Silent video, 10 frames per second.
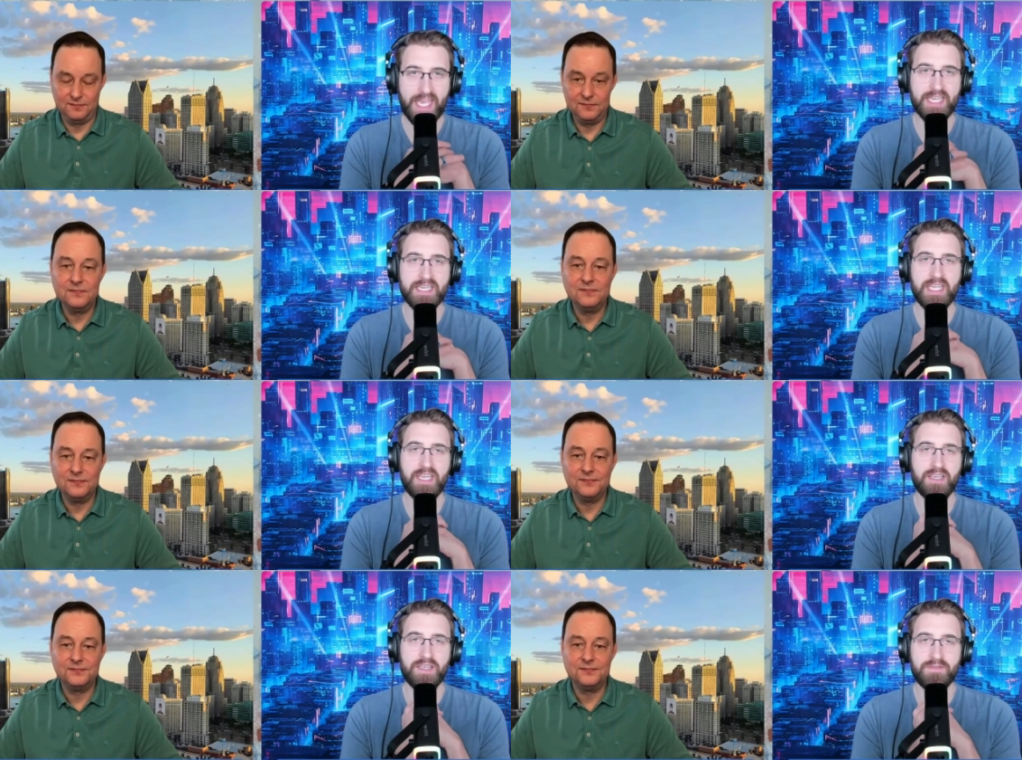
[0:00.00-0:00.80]
Speaker 1: and
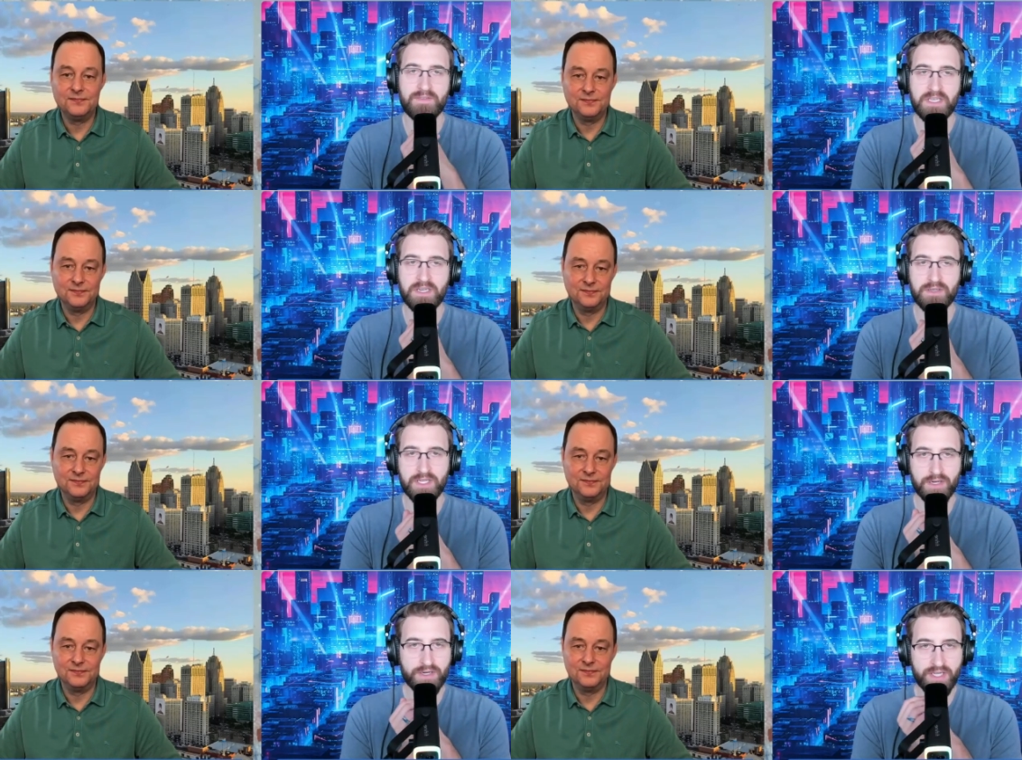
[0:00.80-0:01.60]
give you know
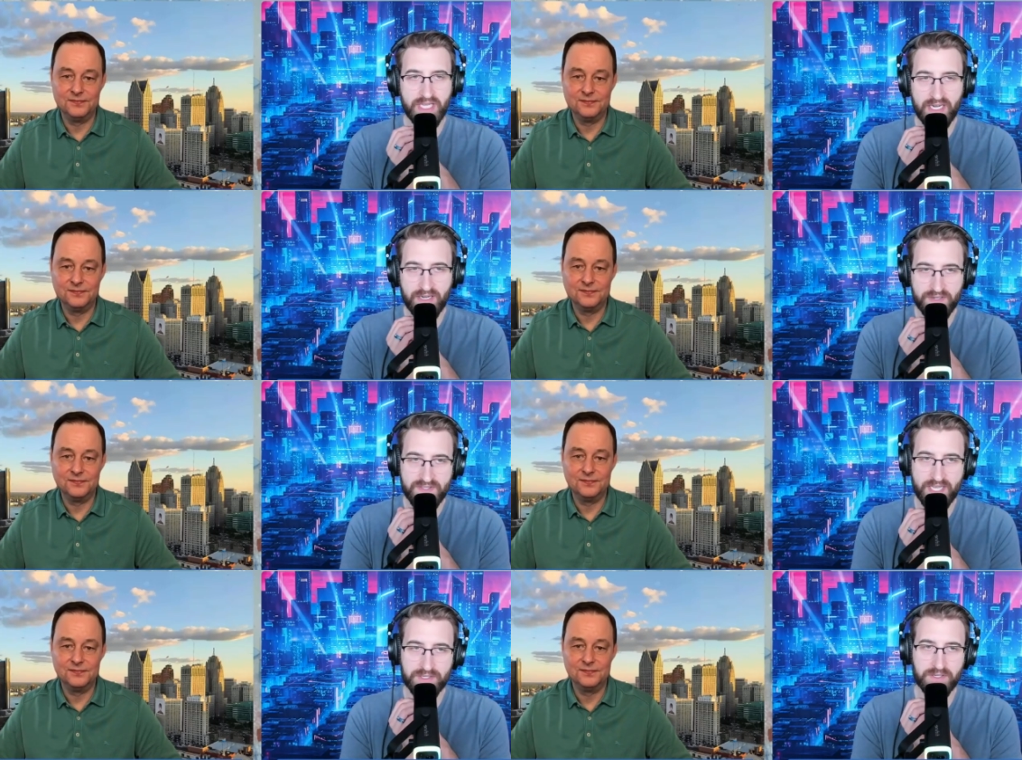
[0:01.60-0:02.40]
the earlier
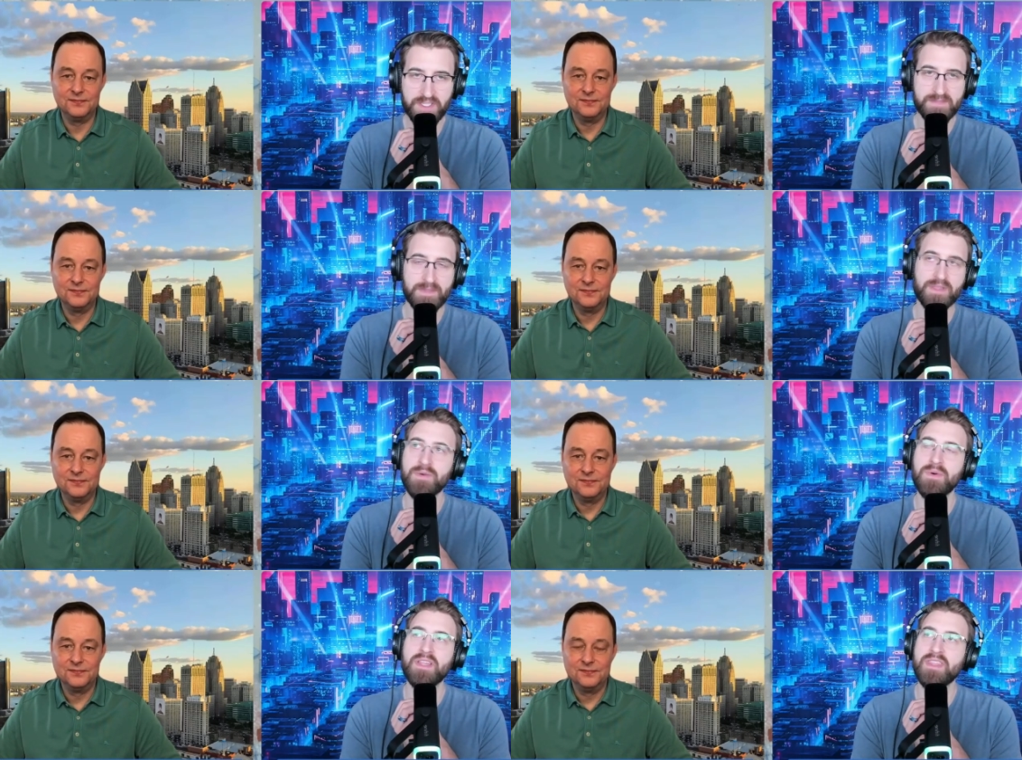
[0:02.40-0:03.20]
Sascha Goldsmith, the
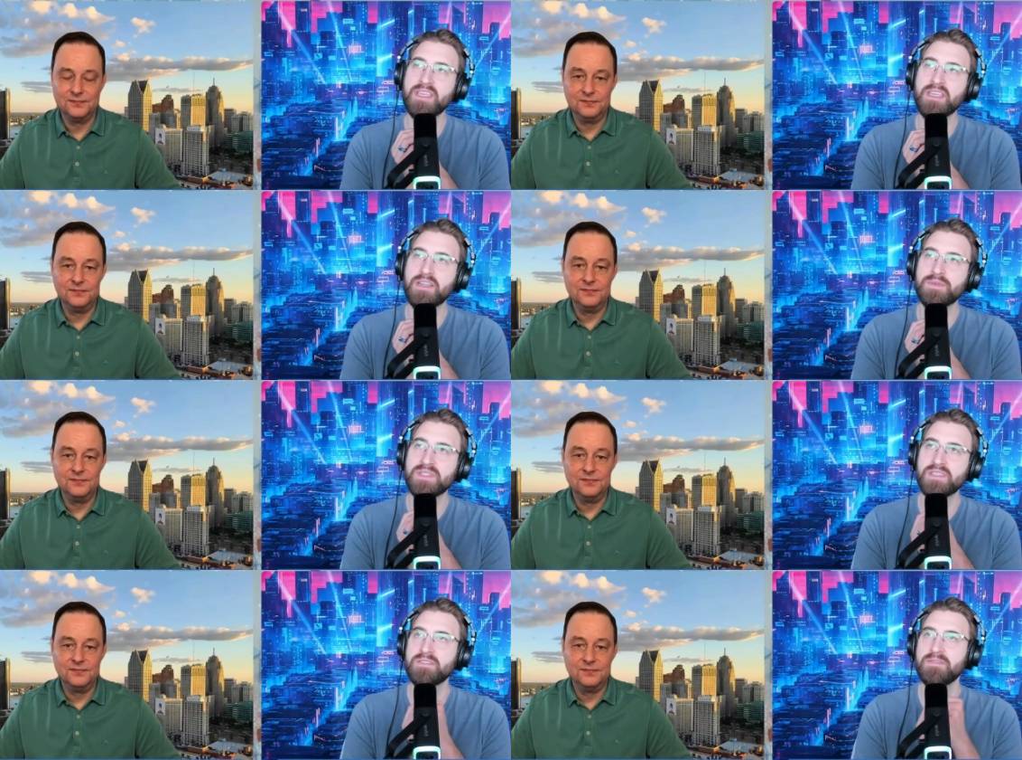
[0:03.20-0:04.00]
one that you know
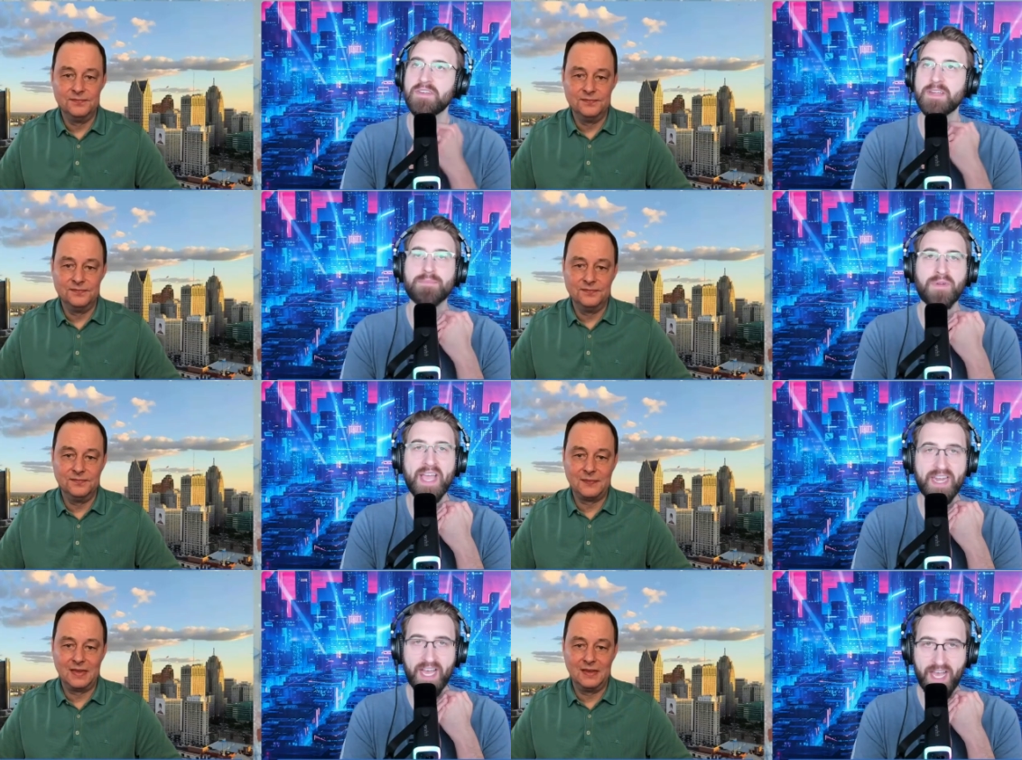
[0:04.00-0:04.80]
was uh, very
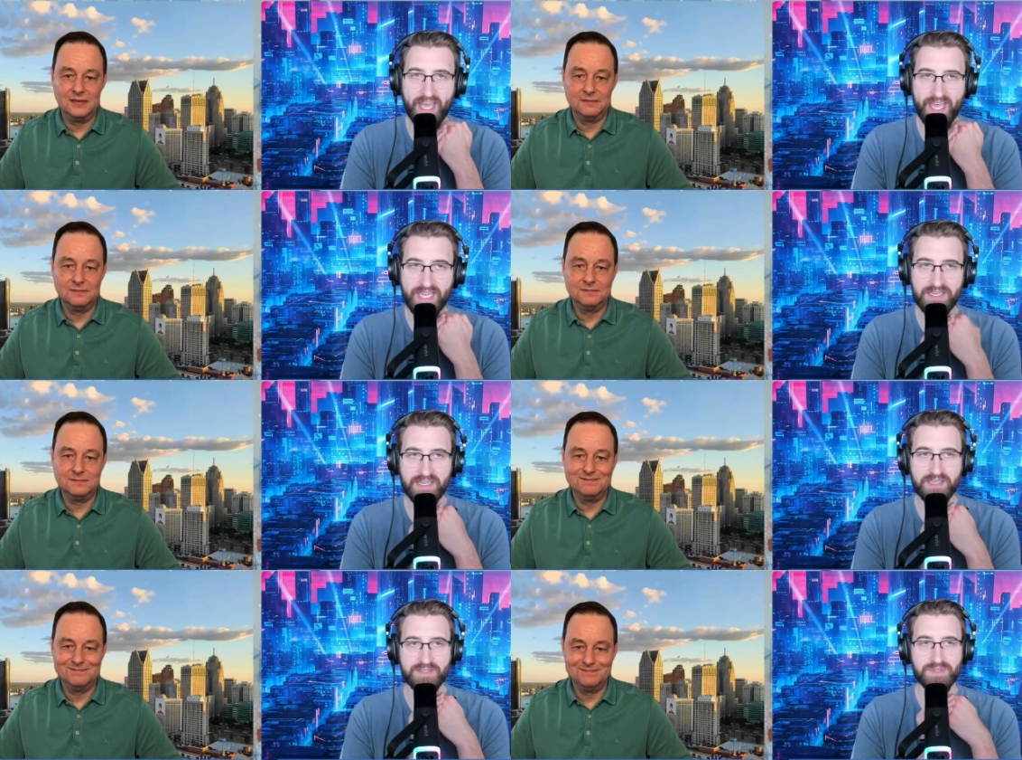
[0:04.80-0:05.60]
bright eyed, you
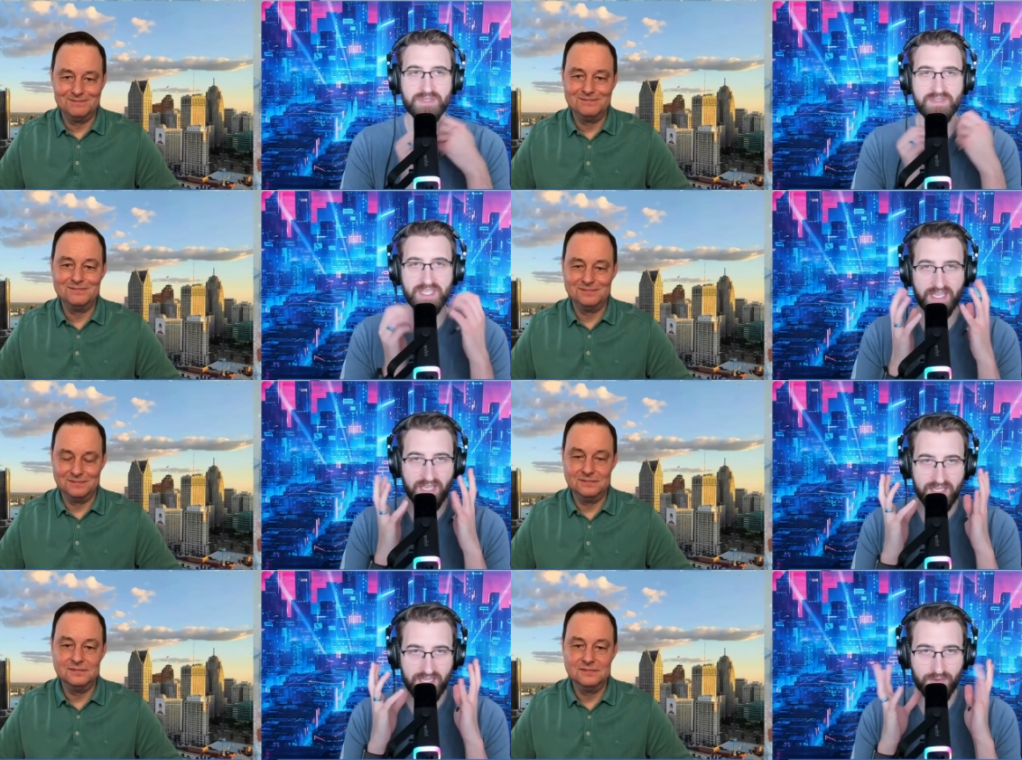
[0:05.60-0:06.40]
know, sort of like
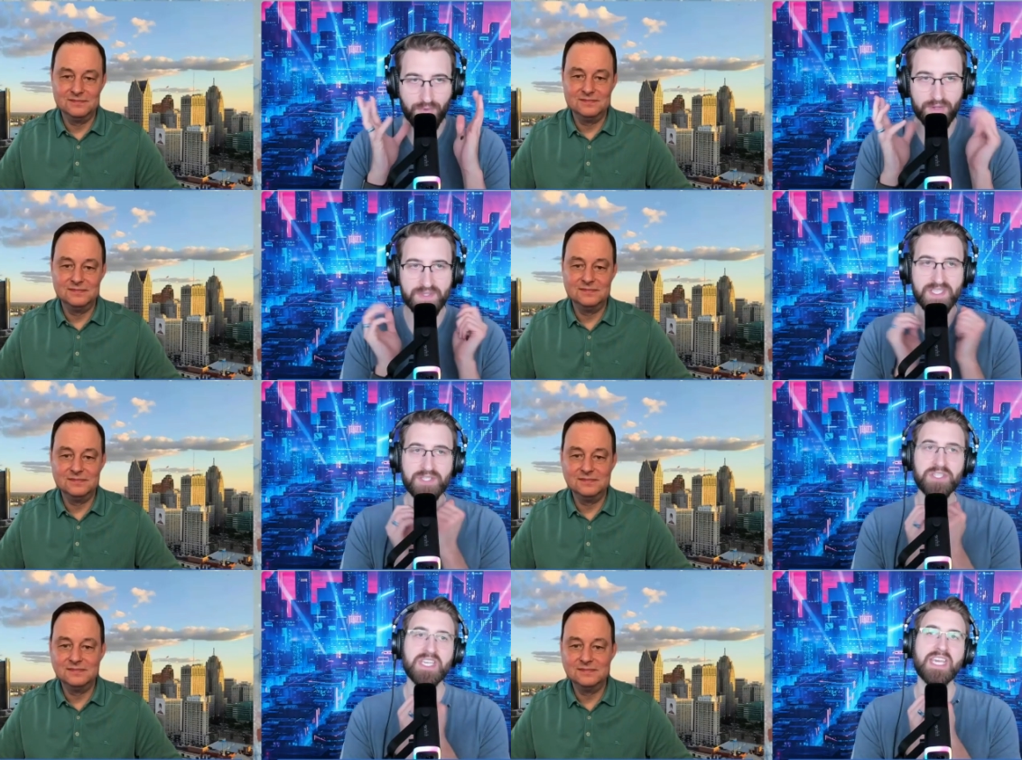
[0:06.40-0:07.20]
you know rosy
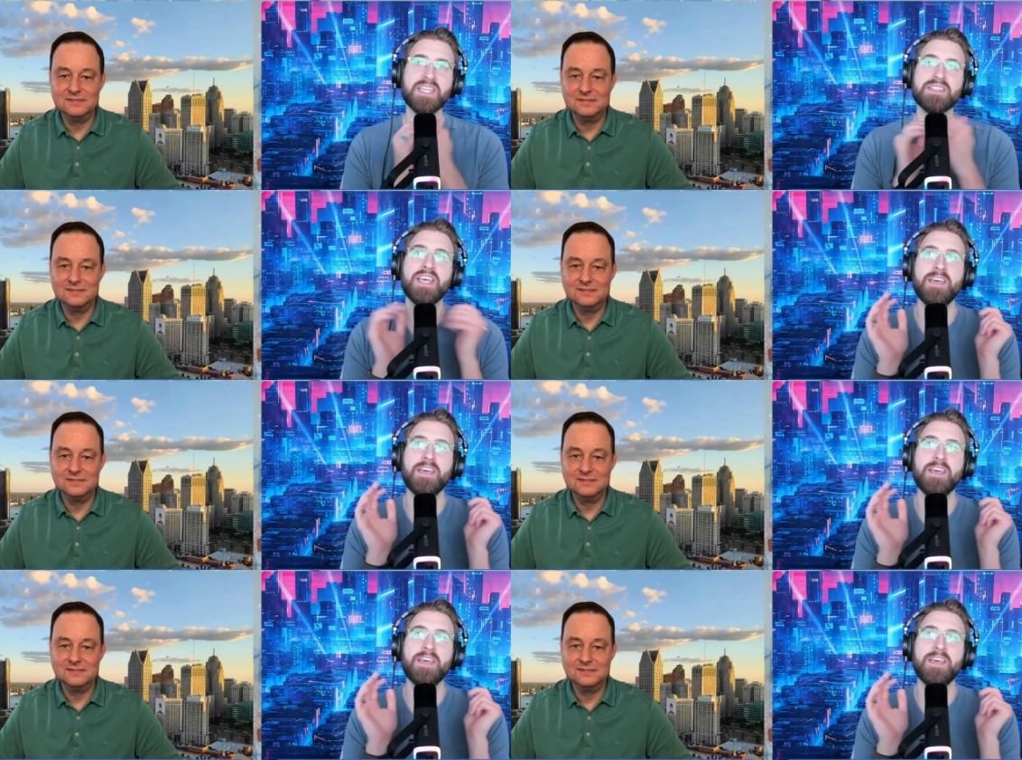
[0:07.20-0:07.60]
cheeked,